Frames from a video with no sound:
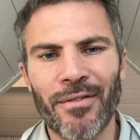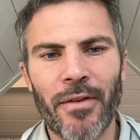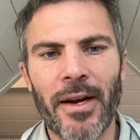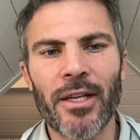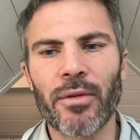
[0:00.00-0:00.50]

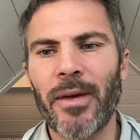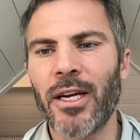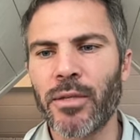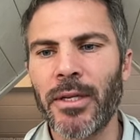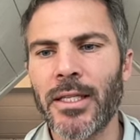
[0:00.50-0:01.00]
financial
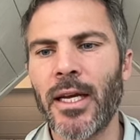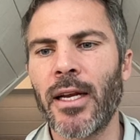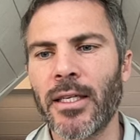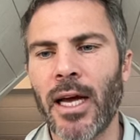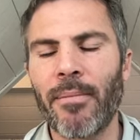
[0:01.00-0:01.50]
management, staying
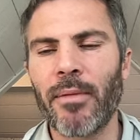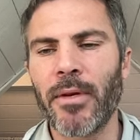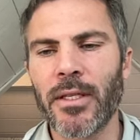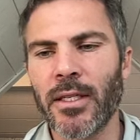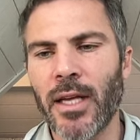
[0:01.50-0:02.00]
on top of the
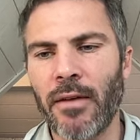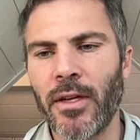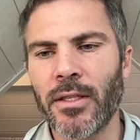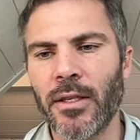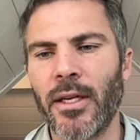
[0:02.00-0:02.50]
business,
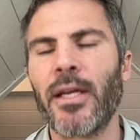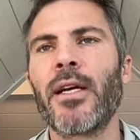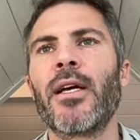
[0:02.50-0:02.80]
obviously.